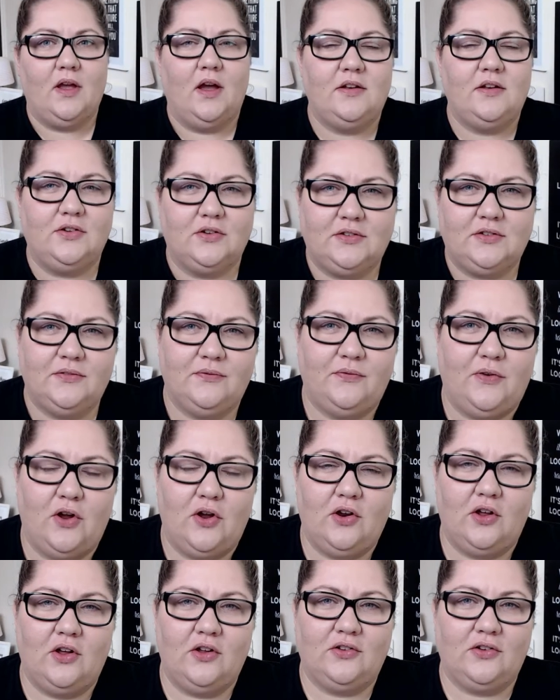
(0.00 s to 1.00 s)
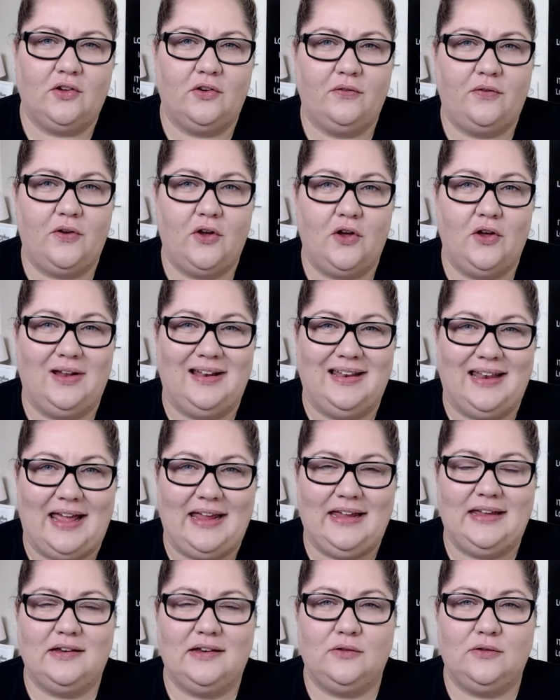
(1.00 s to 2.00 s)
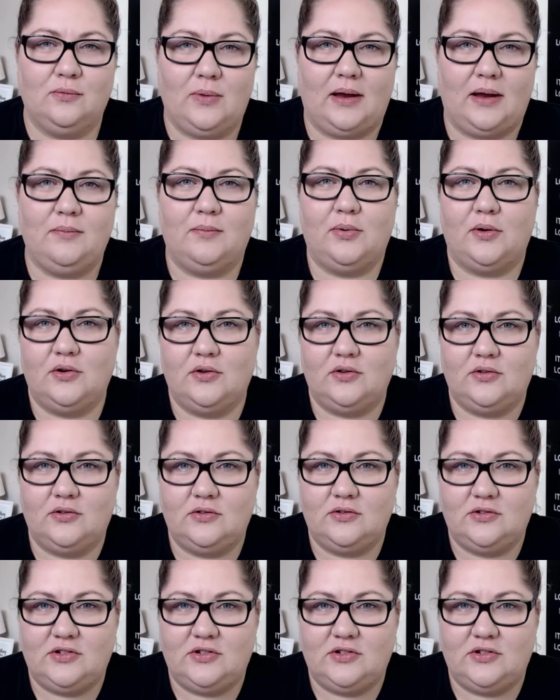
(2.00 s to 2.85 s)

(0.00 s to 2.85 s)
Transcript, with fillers: I took some photos of her layered rainbow